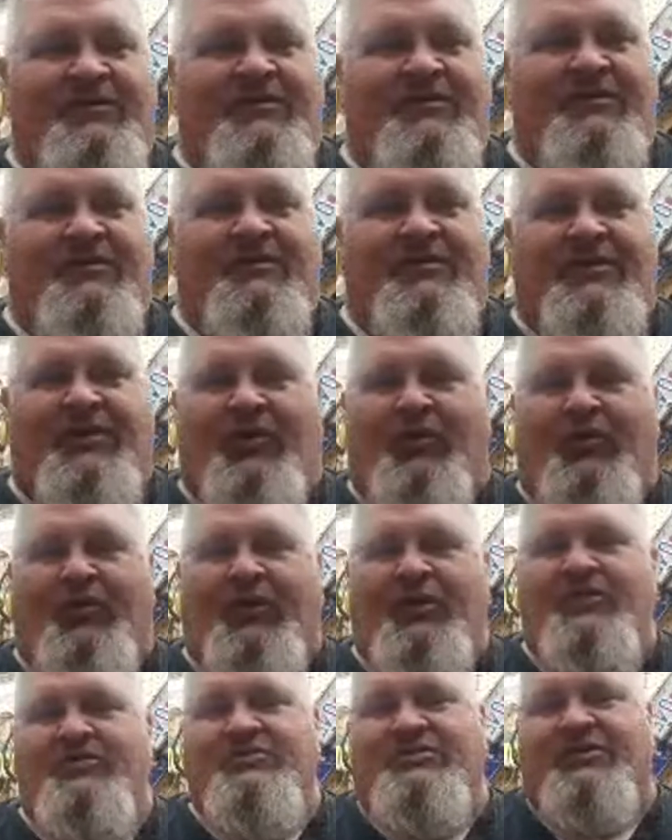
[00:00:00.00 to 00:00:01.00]
You only
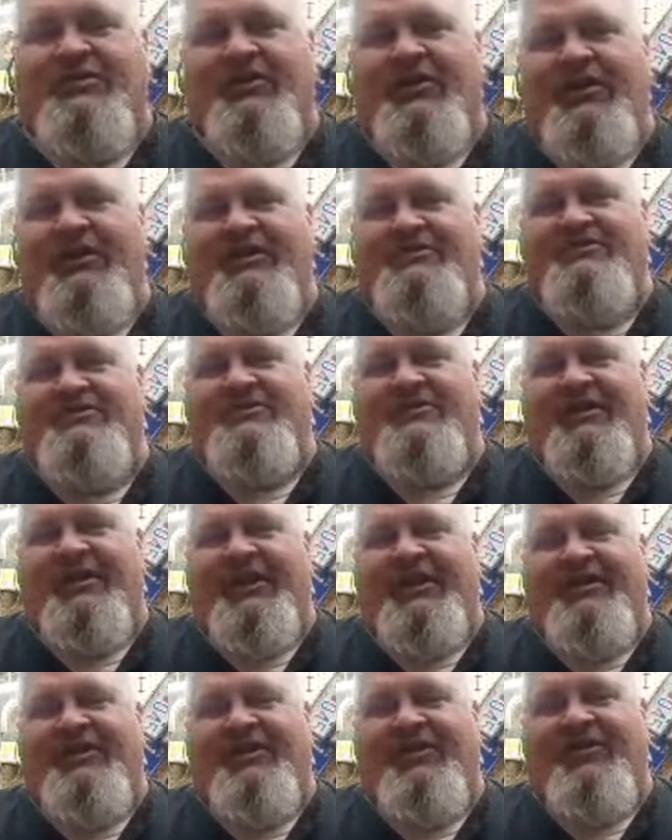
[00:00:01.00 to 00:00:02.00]
use the clutch
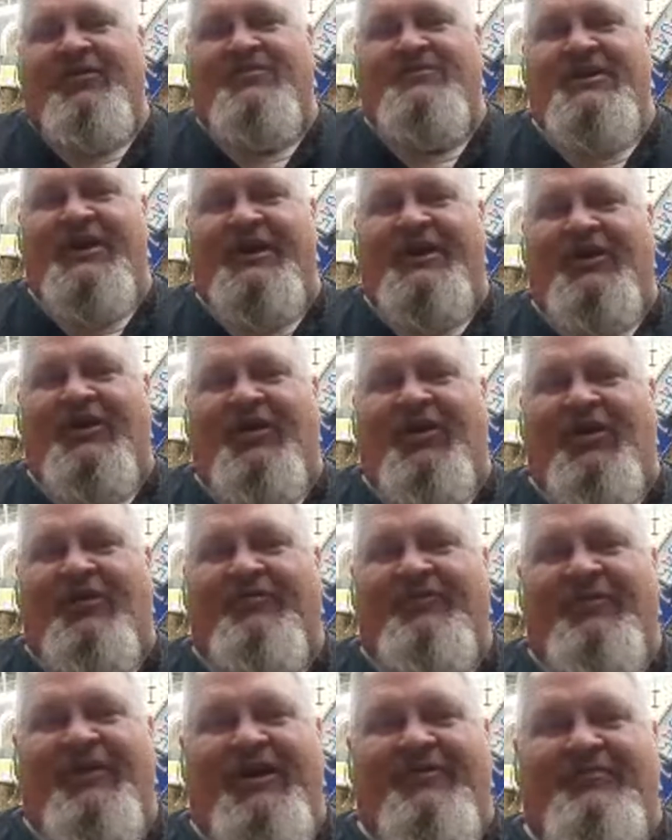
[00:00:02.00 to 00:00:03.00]
letting taking off,
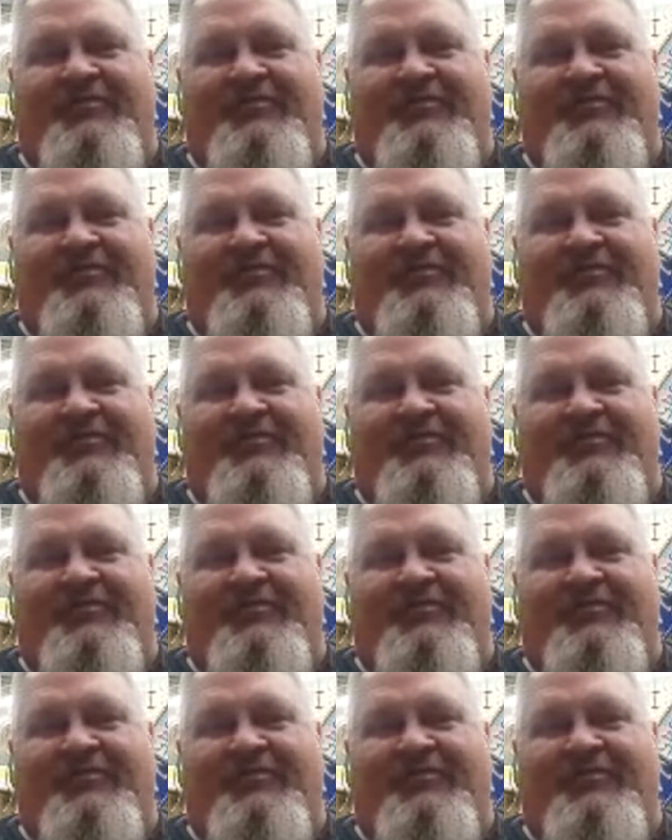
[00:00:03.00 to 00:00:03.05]
and after